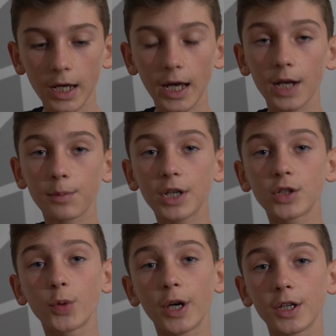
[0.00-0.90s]
And by
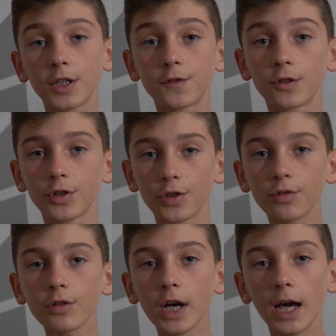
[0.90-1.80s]
the way, if you're
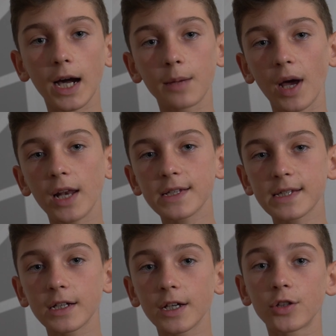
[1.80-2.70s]
new, I'm Alexa